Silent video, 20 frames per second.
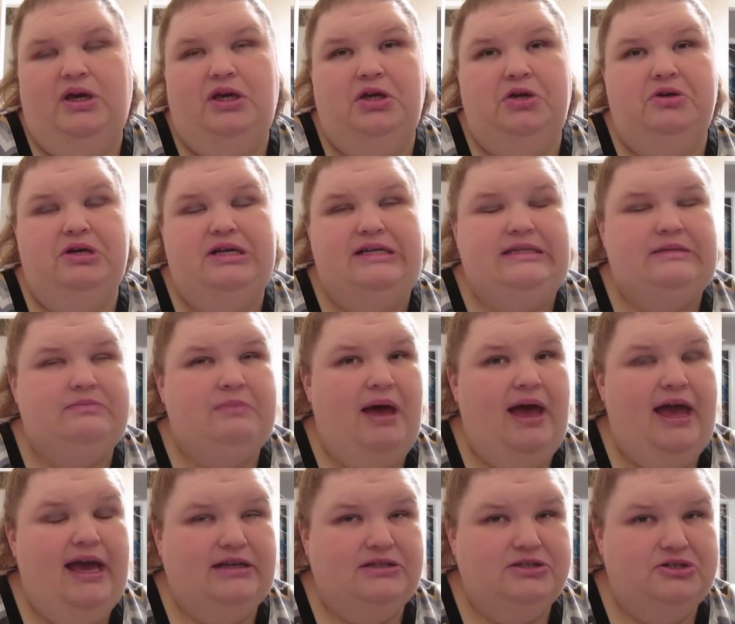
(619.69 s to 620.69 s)
increase
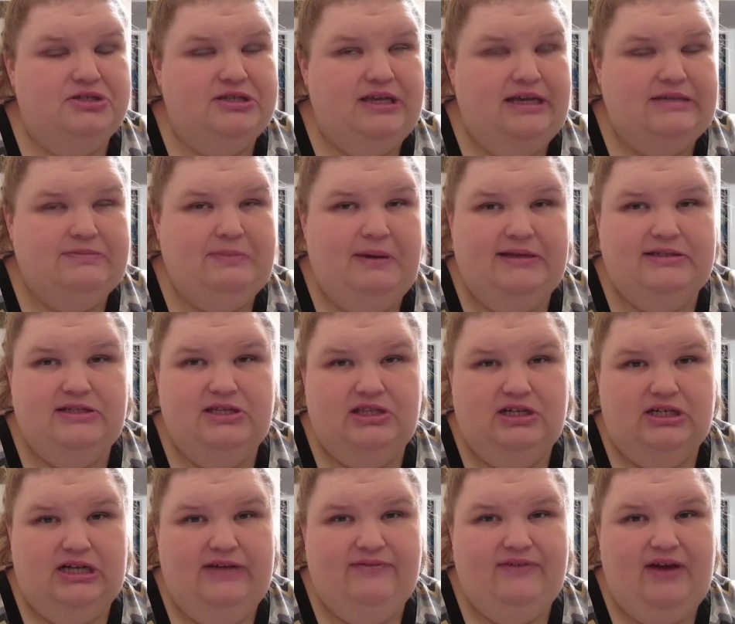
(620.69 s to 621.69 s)
my exercise back to
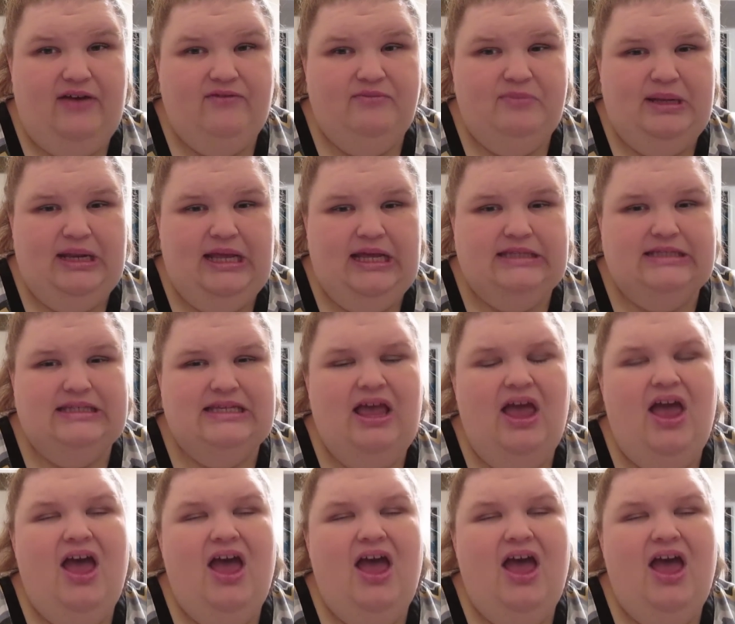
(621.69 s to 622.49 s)
35 minutes.